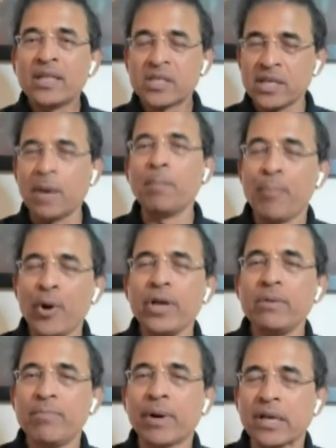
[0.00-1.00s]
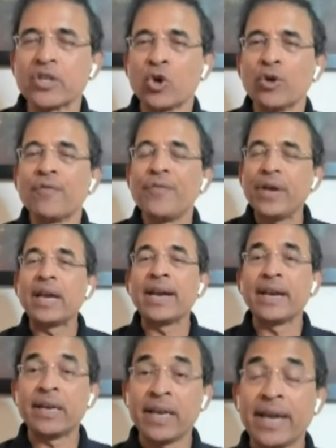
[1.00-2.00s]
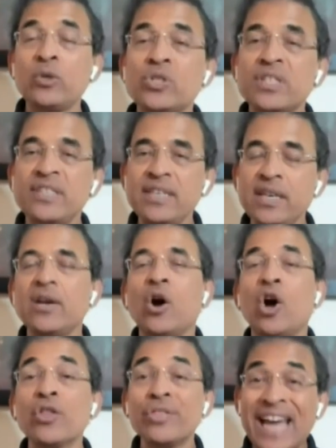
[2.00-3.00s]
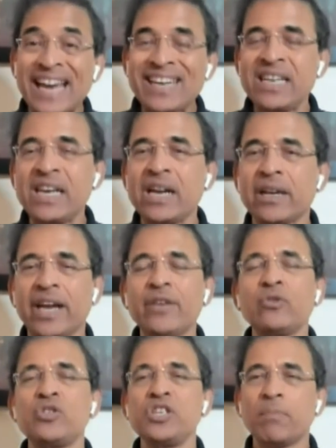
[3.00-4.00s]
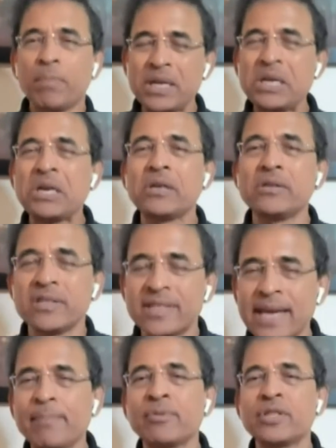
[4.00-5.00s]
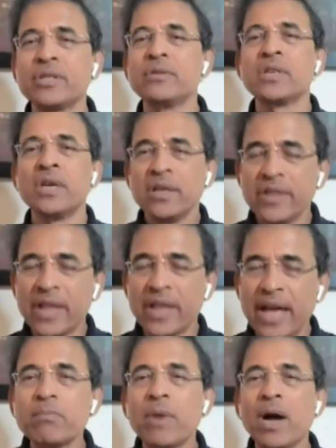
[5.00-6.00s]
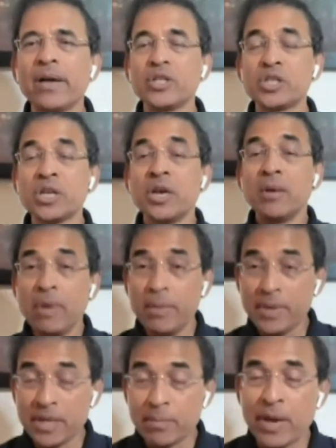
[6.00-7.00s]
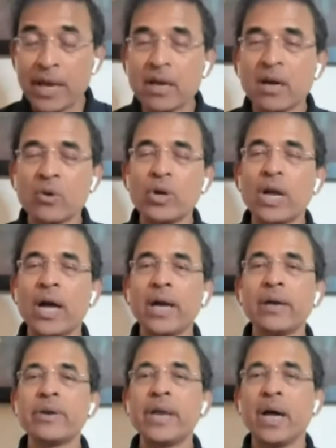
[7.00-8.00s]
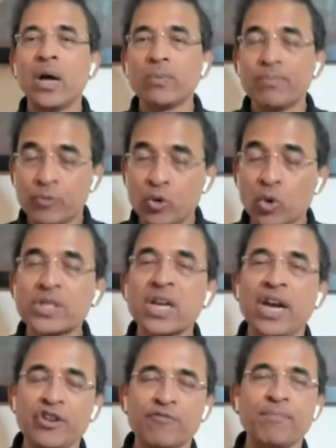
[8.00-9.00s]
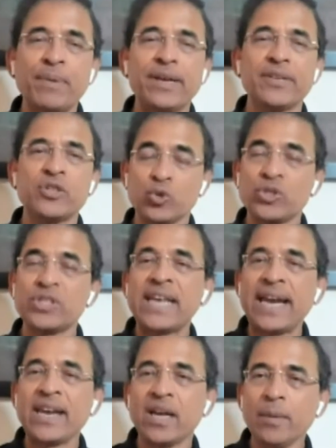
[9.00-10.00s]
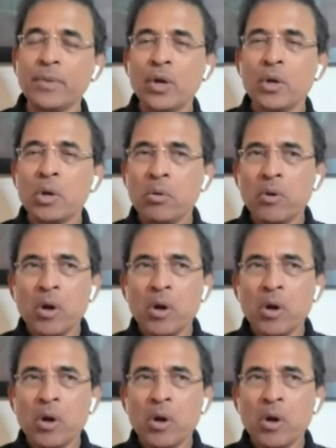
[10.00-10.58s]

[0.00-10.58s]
At some point, Buttler's going to fail. And I'd like to see on that day, I'd like to see the Padikkals, the Samsons, the Hetmyers, maybe they're playing Karun Nair now, those kind of players to stand up.